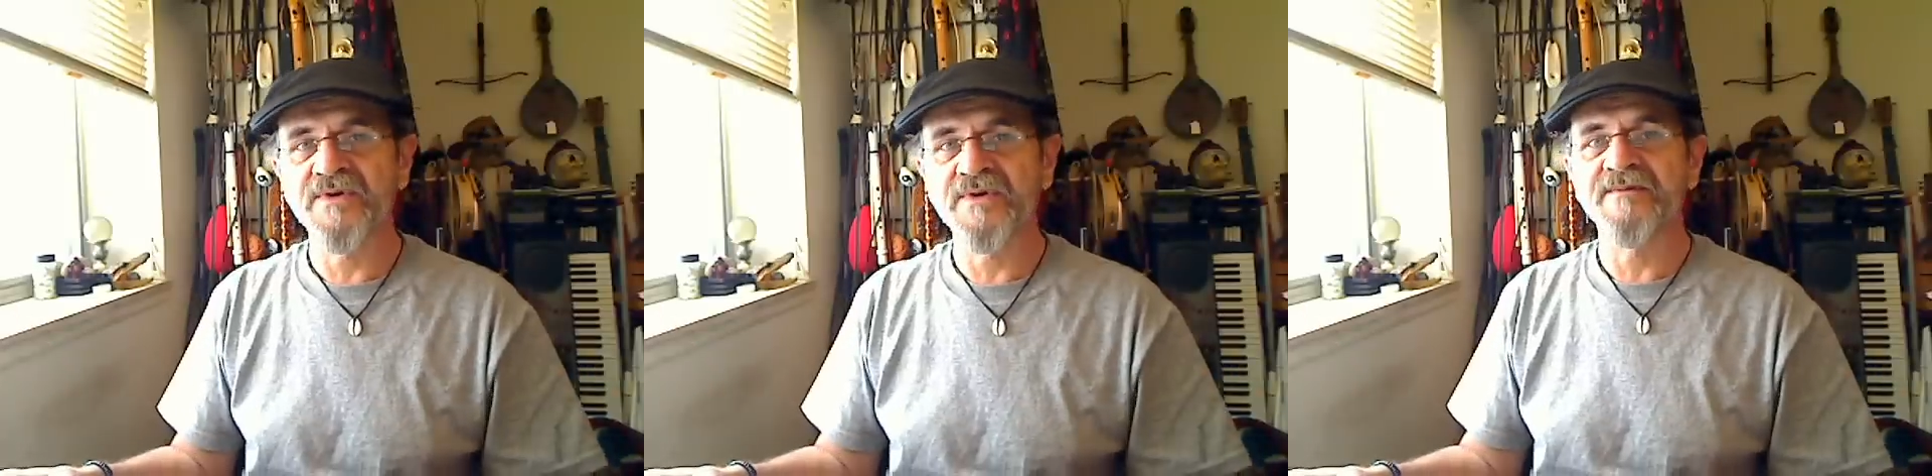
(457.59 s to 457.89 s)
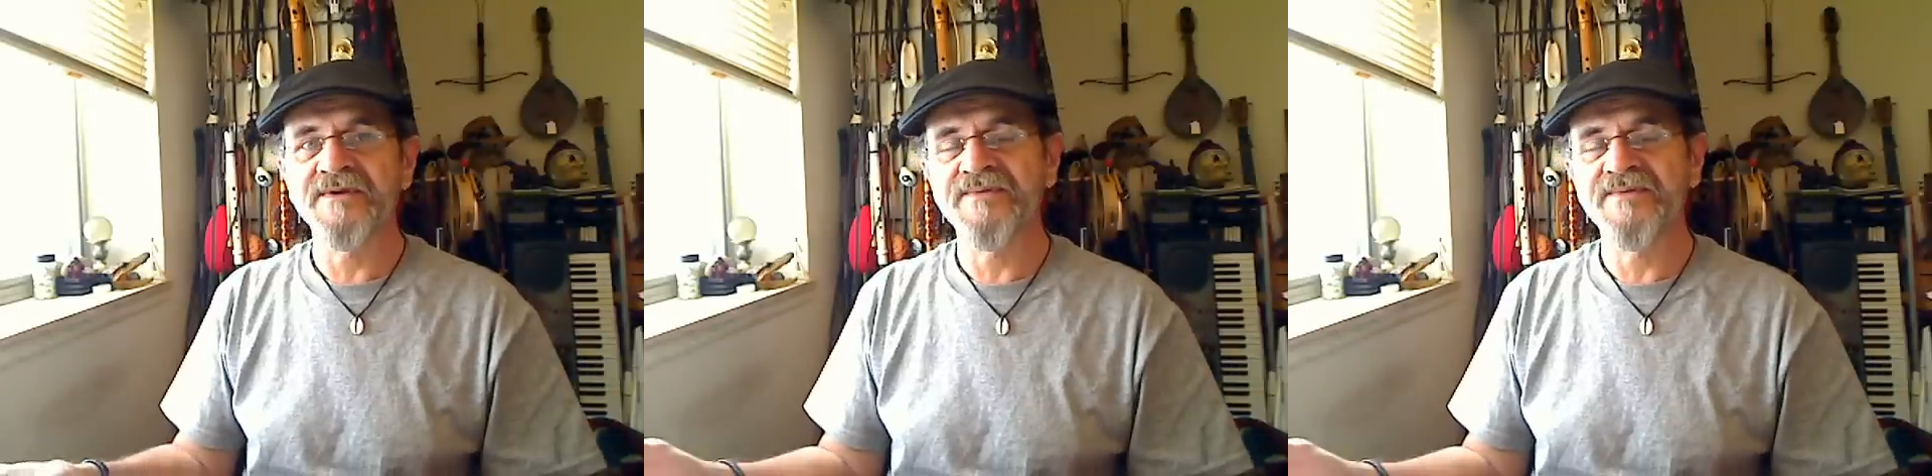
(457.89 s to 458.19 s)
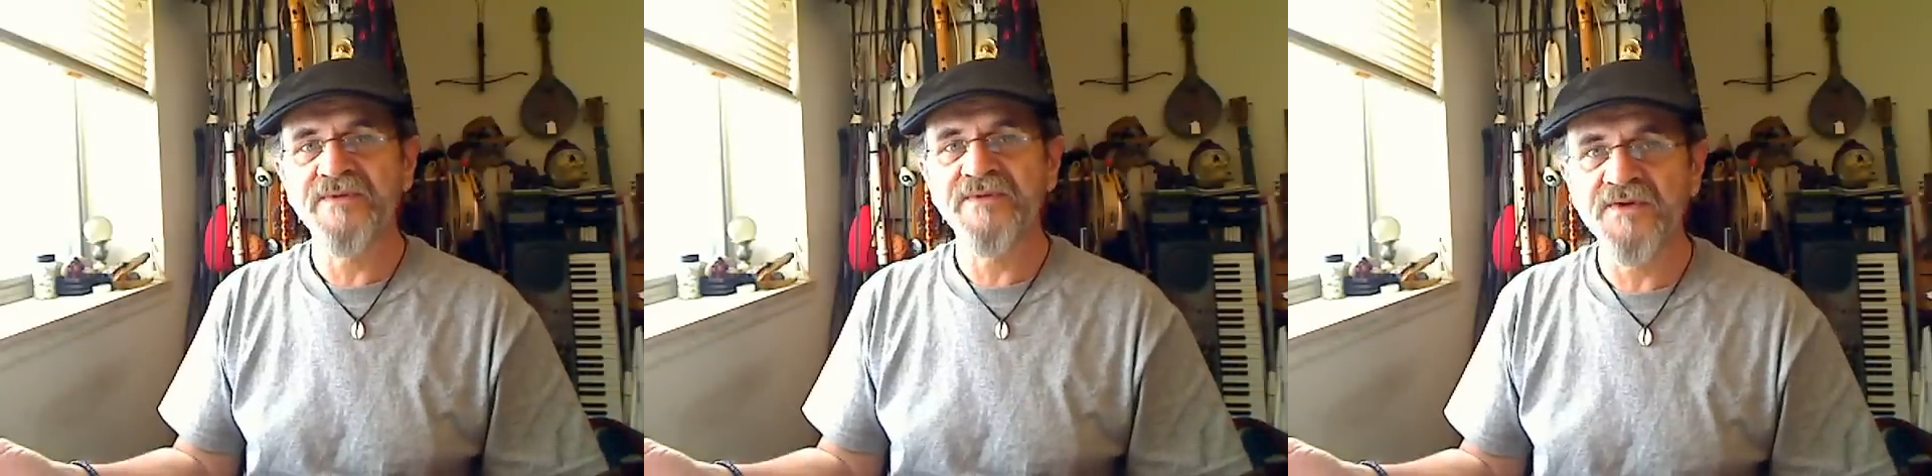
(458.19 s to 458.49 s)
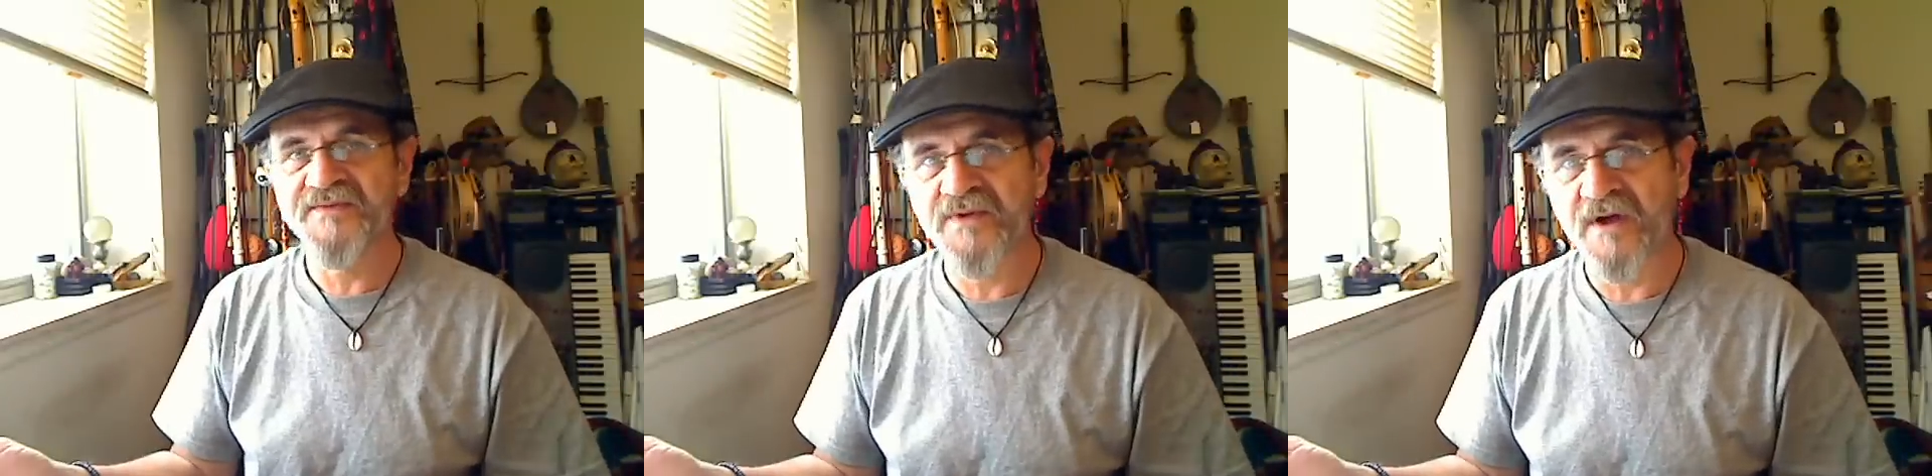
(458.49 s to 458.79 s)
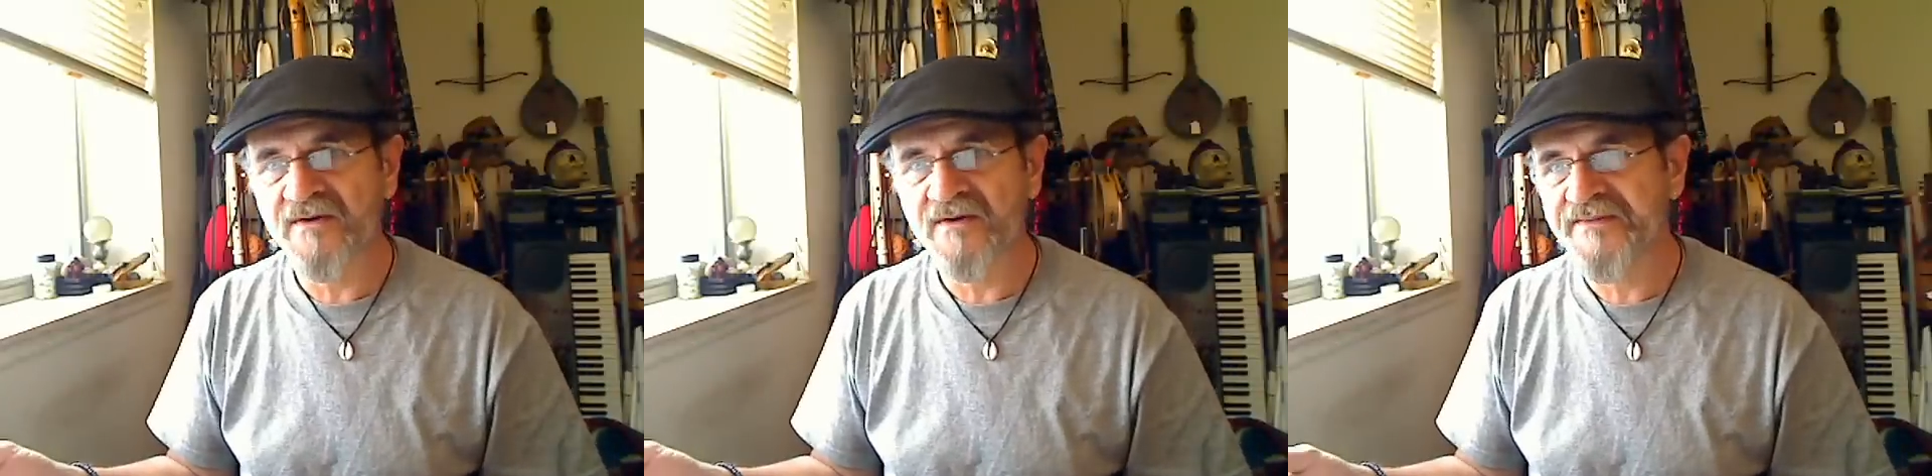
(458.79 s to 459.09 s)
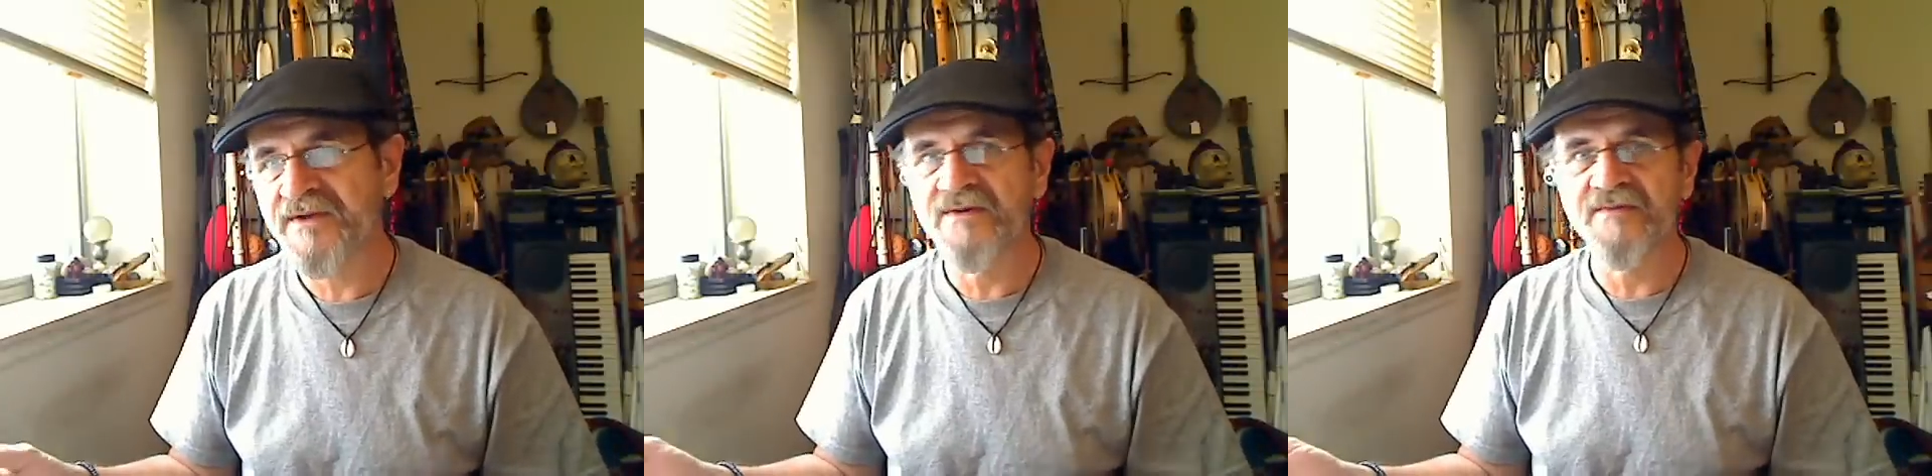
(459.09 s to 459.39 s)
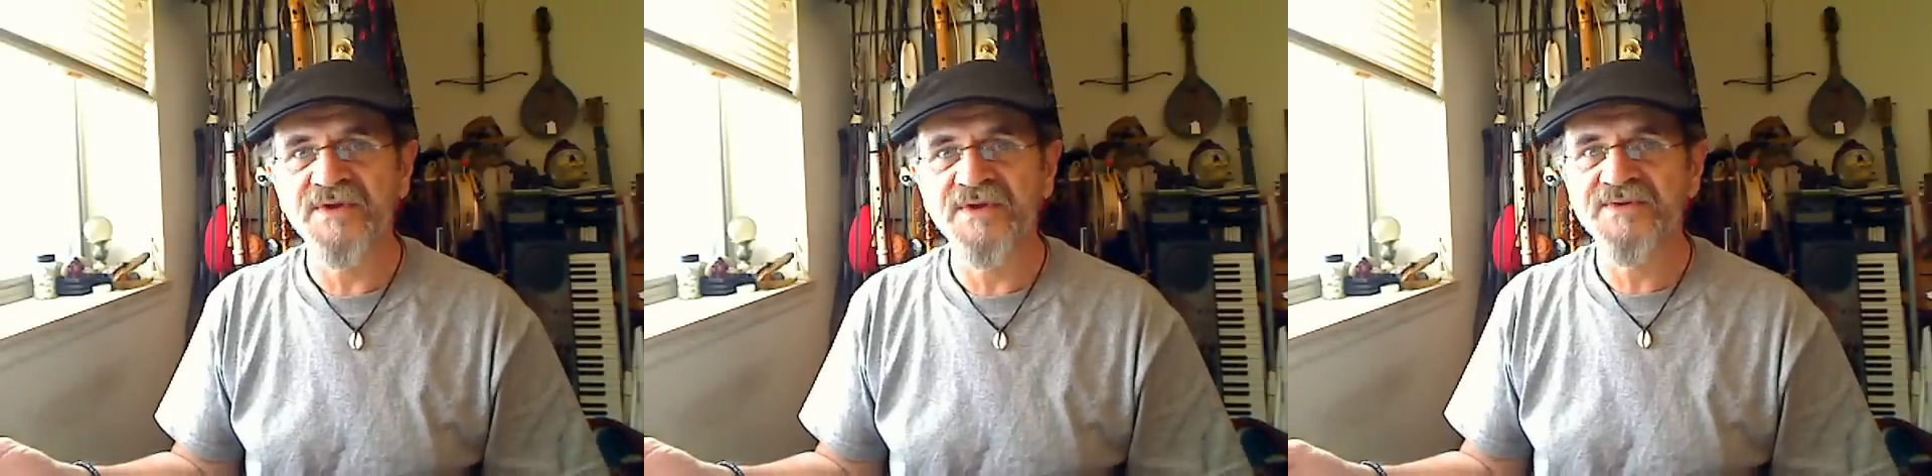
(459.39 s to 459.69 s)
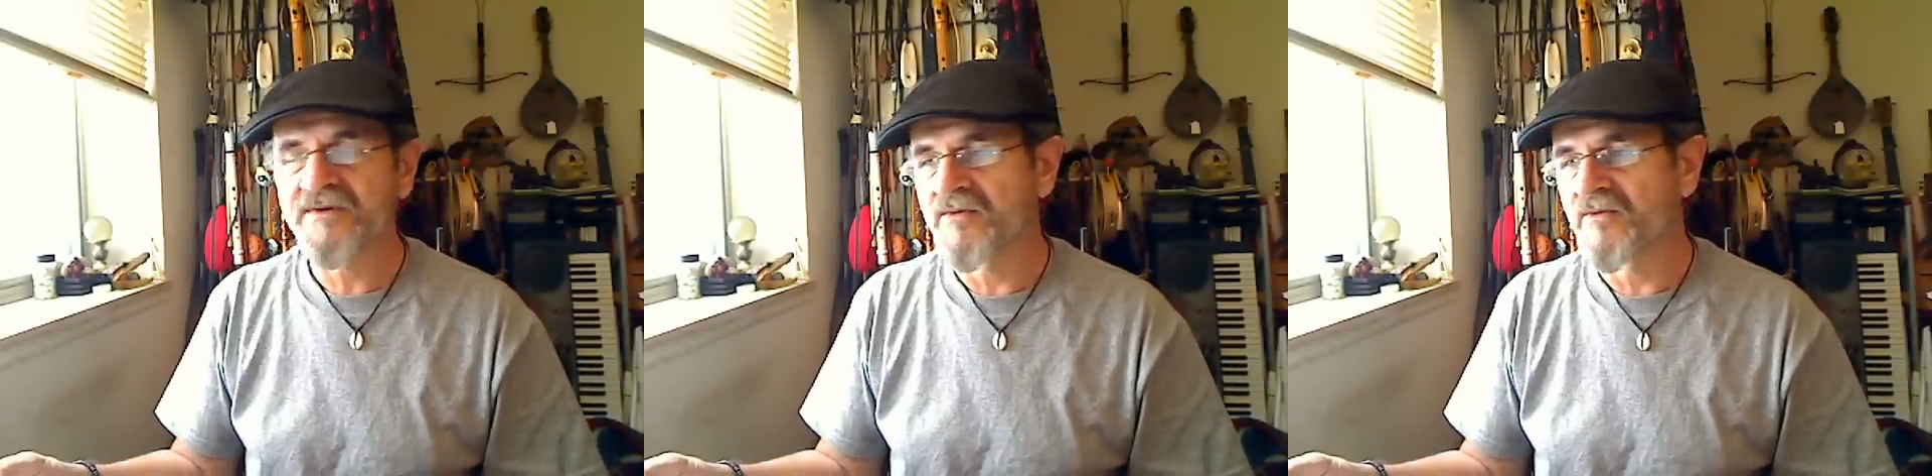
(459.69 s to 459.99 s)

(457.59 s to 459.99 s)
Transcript: Put up if you do photography or music,